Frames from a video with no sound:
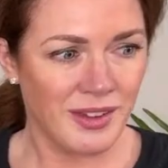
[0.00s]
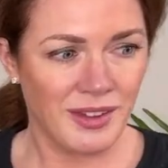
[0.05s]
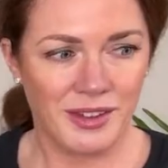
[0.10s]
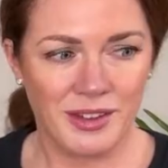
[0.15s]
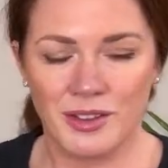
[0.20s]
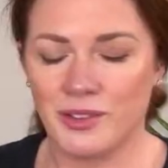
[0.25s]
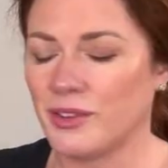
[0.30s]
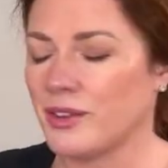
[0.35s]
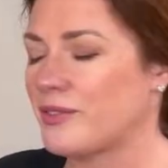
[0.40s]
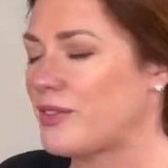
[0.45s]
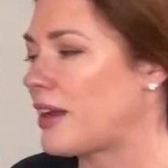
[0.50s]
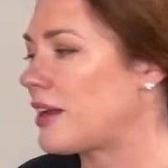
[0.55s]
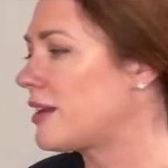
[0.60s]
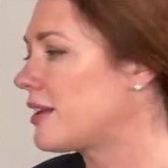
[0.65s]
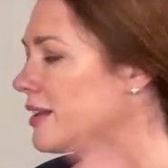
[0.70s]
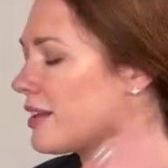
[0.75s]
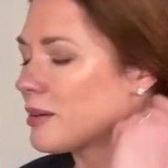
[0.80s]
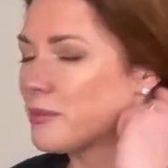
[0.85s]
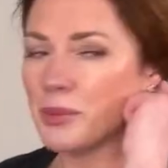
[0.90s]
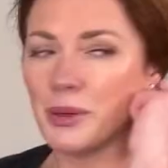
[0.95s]
You love
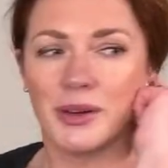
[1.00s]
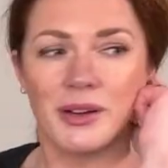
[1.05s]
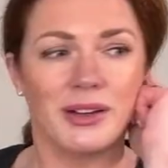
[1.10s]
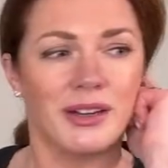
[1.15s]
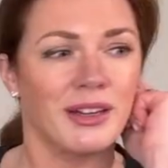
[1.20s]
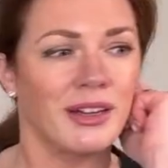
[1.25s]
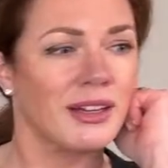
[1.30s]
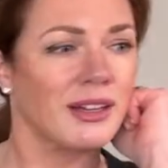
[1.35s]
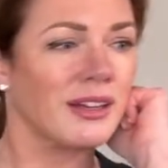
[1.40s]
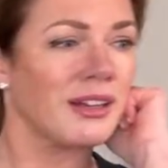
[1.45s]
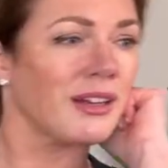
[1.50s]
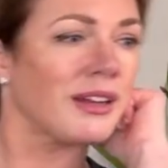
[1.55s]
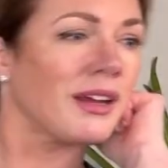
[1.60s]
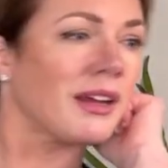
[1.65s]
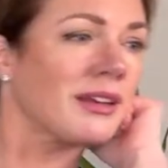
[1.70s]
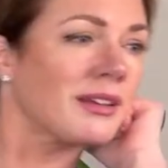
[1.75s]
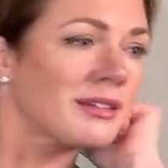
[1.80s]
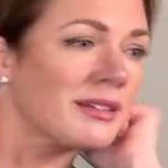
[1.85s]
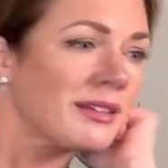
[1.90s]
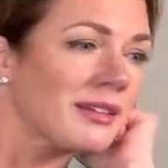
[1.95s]
anything burgundy,
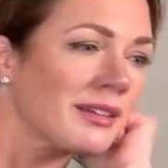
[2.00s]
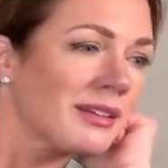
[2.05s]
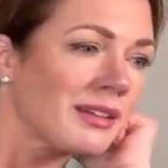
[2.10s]
yes.